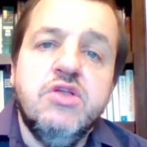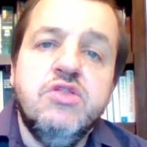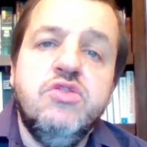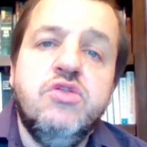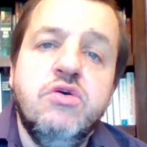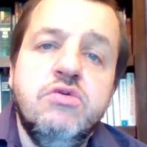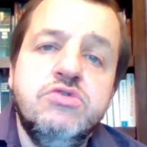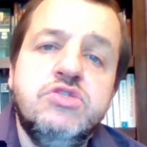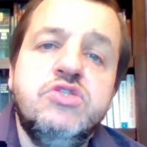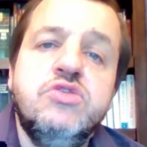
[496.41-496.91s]

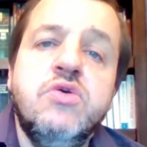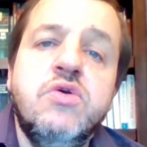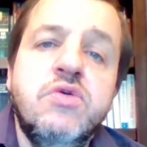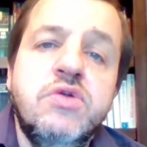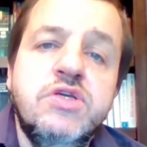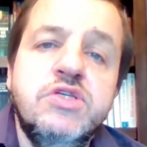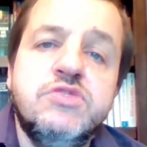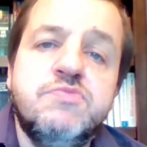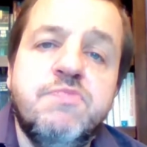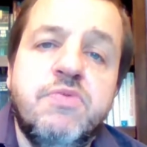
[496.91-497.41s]
Those
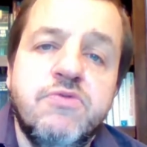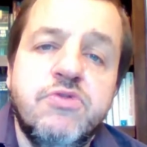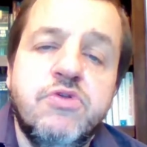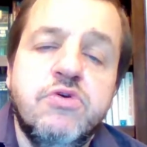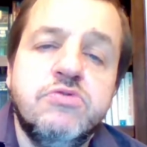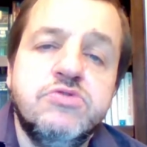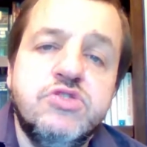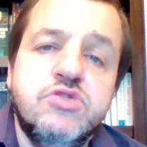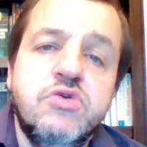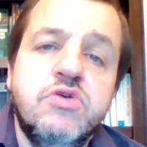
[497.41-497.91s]

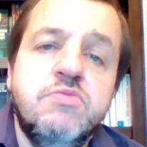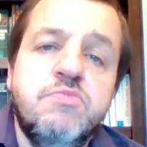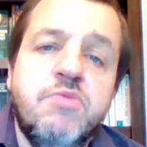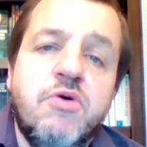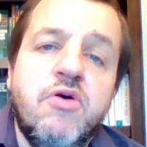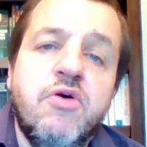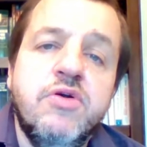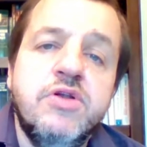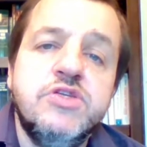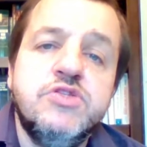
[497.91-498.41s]
third
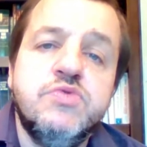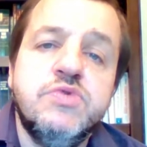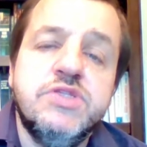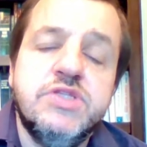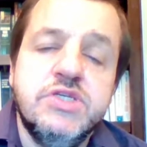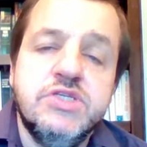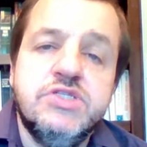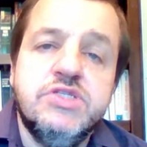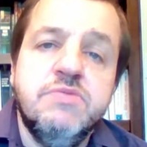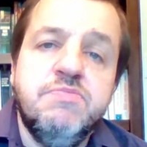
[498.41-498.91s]
parties would
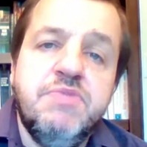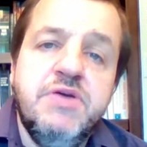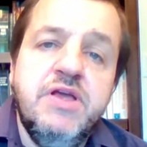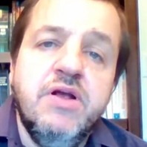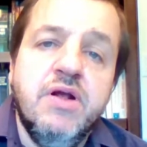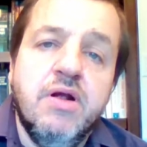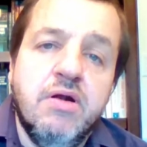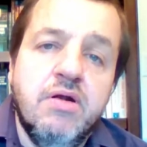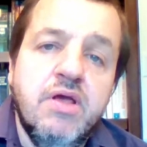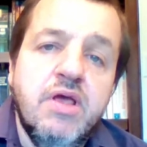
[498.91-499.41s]

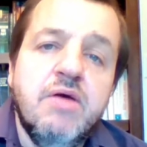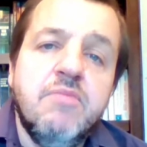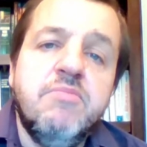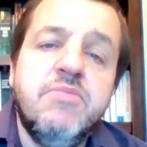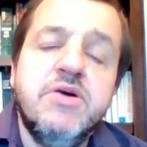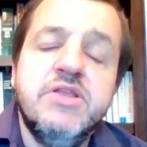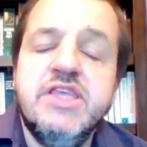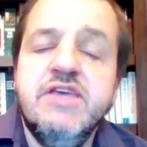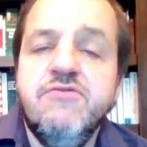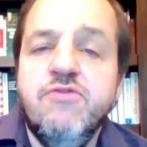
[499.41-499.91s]
disappear,
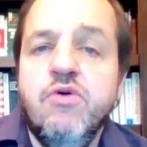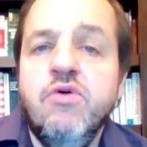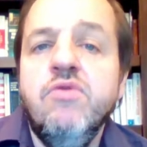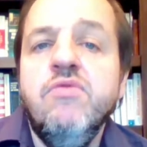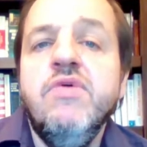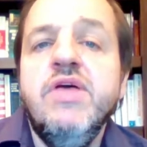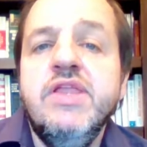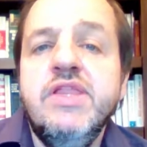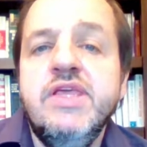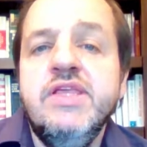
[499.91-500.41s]
but they've
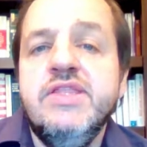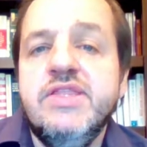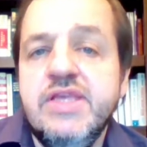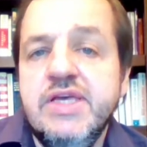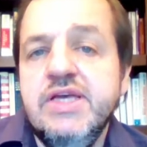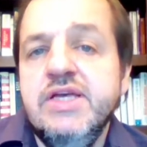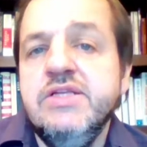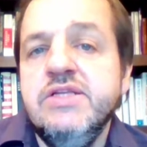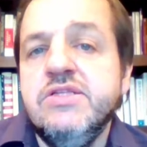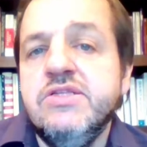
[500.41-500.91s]
already
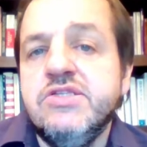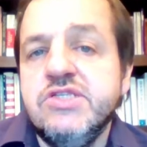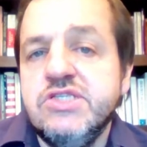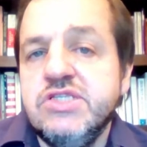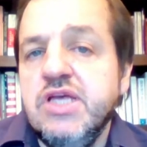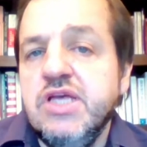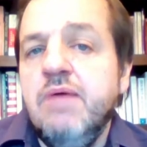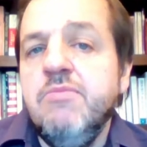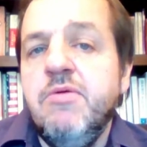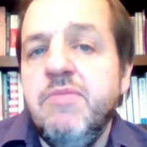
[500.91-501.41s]
did
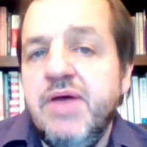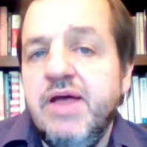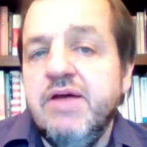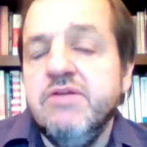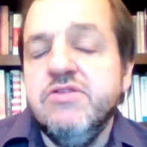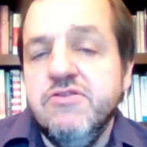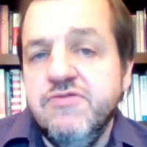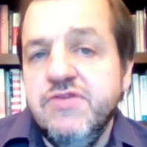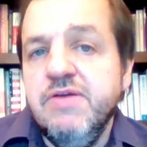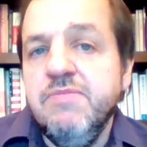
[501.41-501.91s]
some
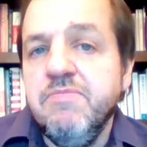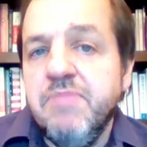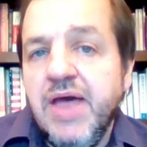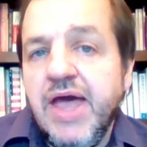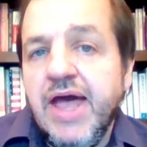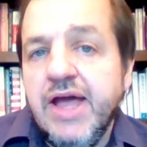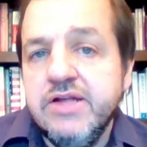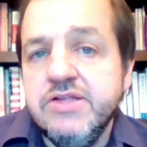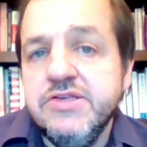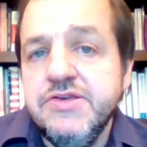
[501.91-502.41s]
amount of
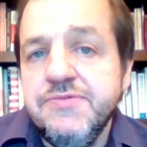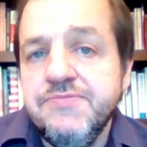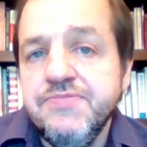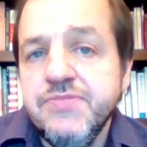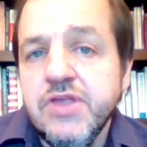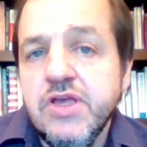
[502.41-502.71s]
impact.